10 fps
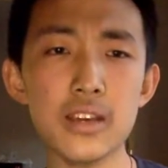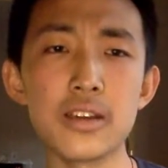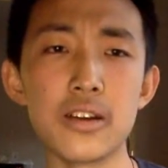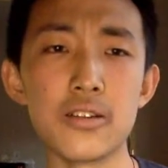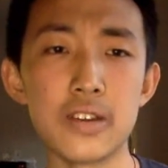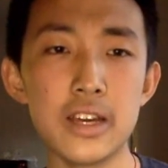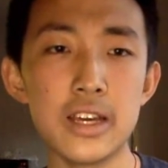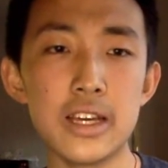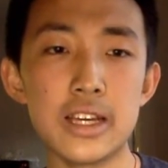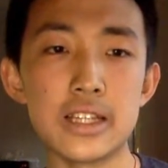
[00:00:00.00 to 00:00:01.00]
you know,
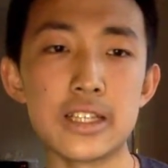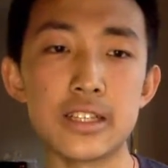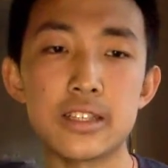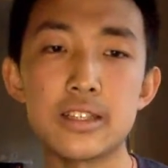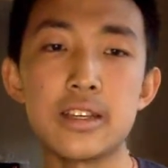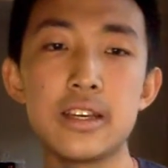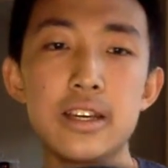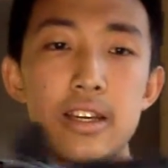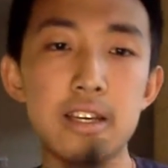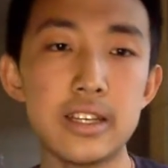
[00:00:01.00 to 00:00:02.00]
it's just
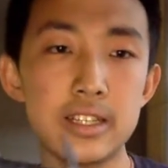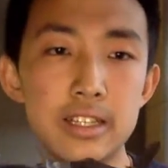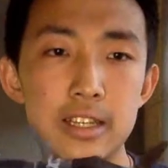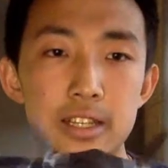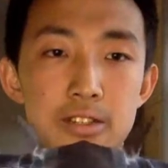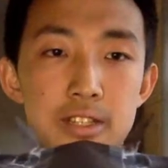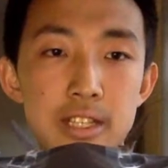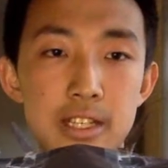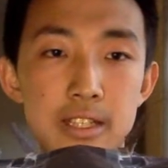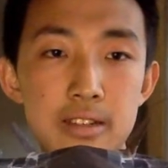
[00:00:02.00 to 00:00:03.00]
an
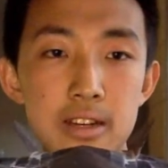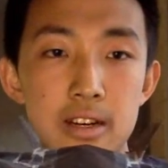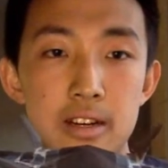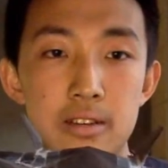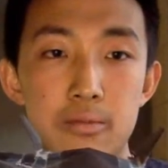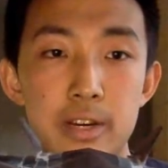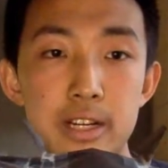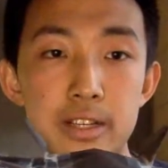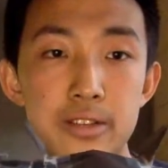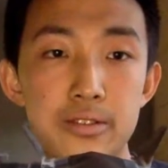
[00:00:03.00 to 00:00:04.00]
interesting way
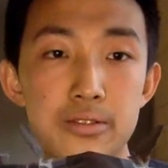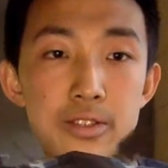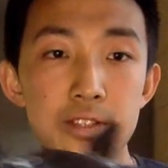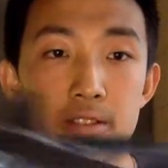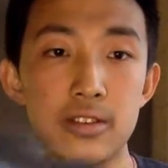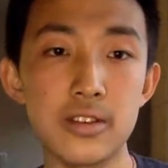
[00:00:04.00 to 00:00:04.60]
to use